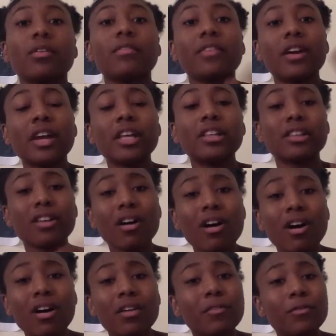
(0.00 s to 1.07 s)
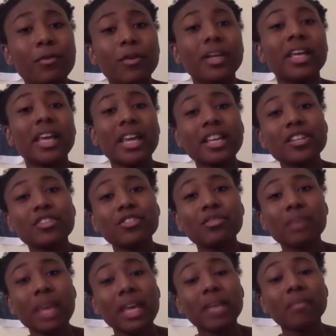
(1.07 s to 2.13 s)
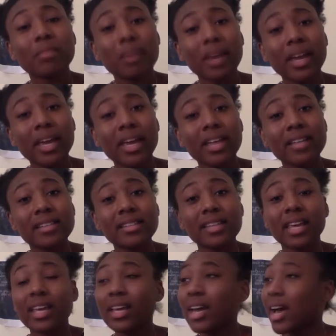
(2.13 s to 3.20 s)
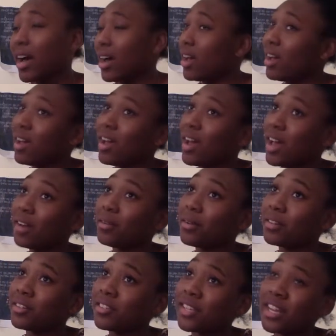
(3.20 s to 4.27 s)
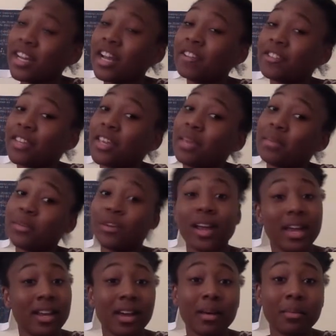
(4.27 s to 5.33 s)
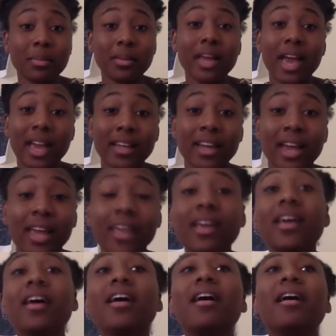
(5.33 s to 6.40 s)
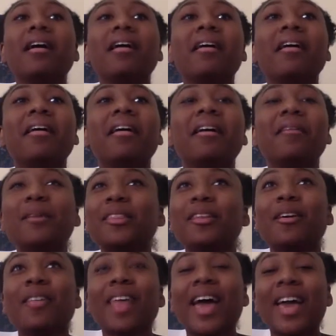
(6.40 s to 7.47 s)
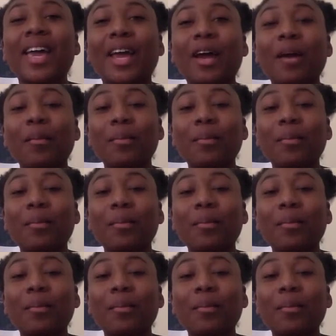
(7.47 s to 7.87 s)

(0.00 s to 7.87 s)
her very long 40-inch pink braids. Like, I don't understand how she keeps her head up at night with all that hair,